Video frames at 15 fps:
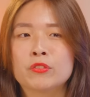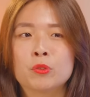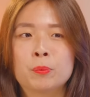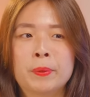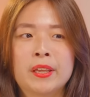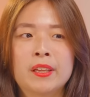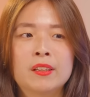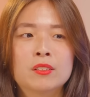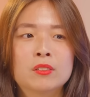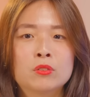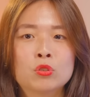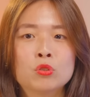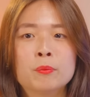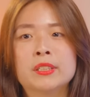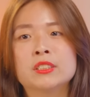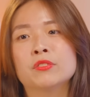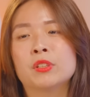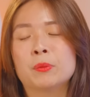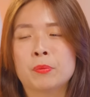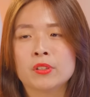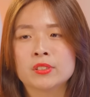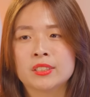have to pay two months of
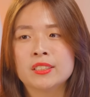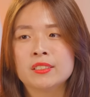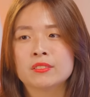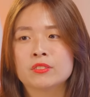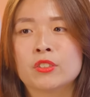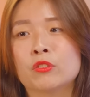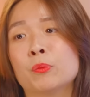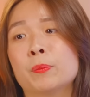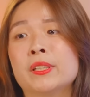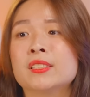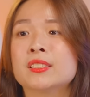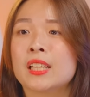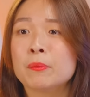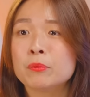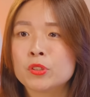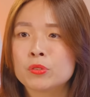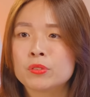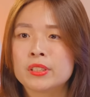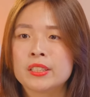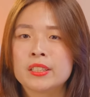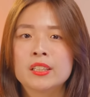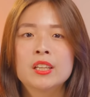deposit. You have to pay stamp
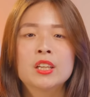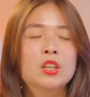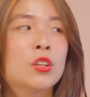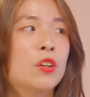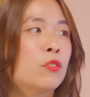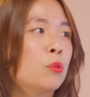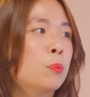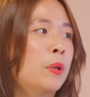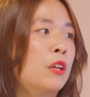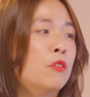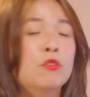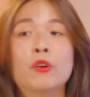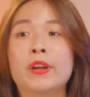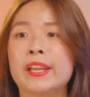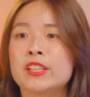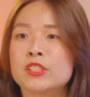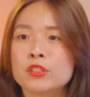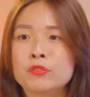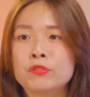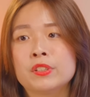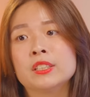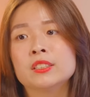duty. You have to pay for
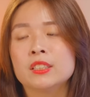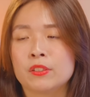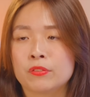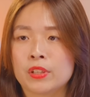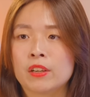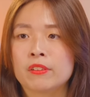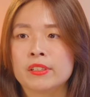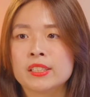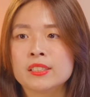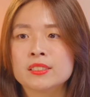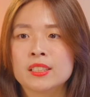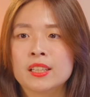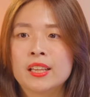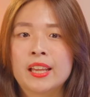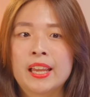agent fees if there is.